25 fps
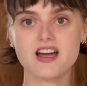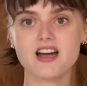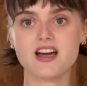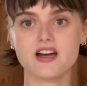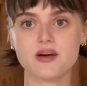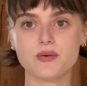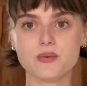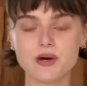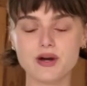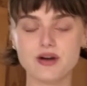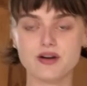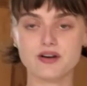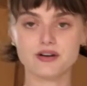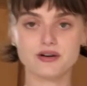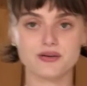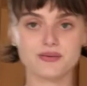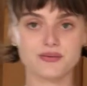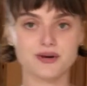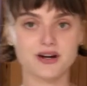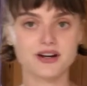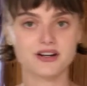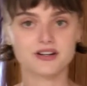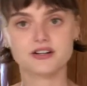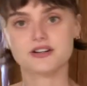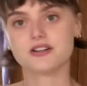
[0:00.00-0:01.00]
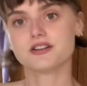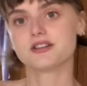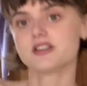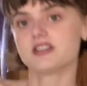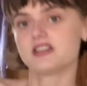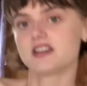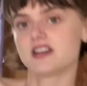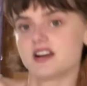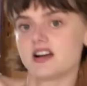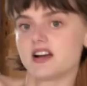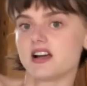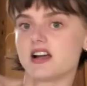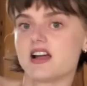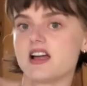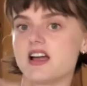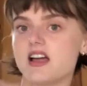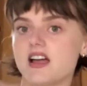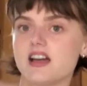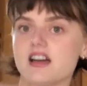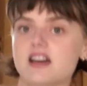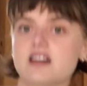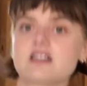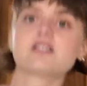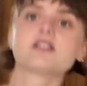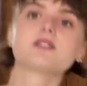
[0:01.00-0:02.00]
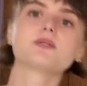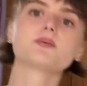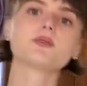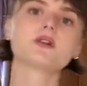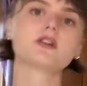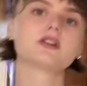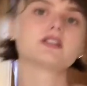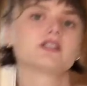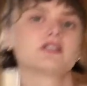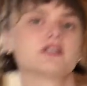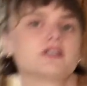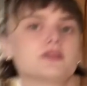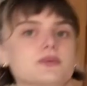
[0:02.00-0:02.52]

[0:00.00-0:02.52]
I went on a run earlier and I want to